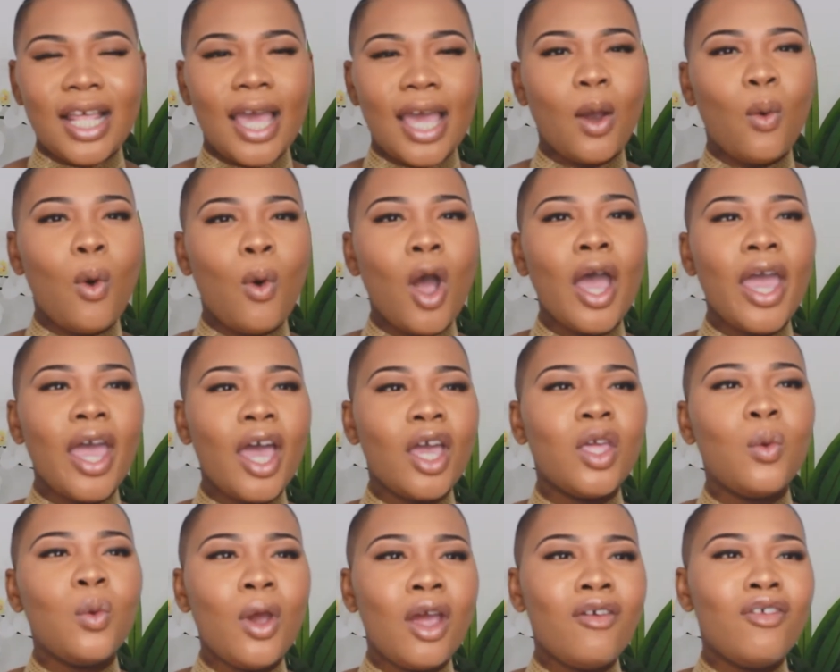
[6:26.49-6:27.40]
Like, why are
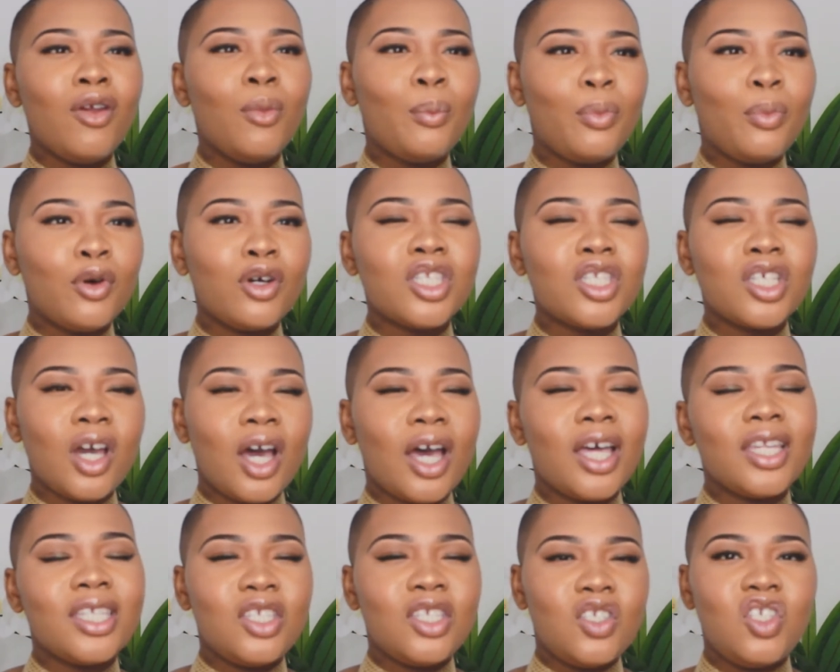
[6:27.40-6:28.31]
you wearing boot
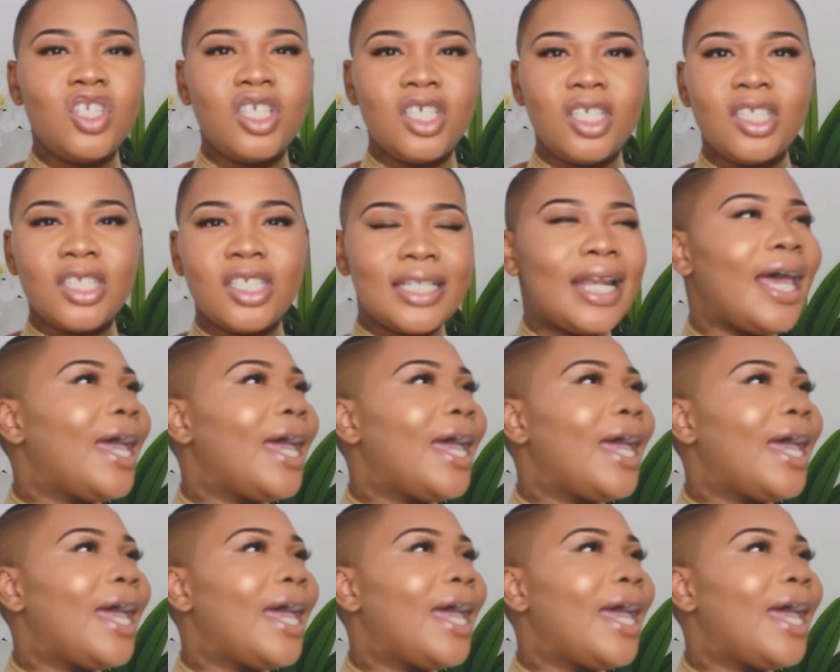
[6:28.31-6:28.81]
cut jeans?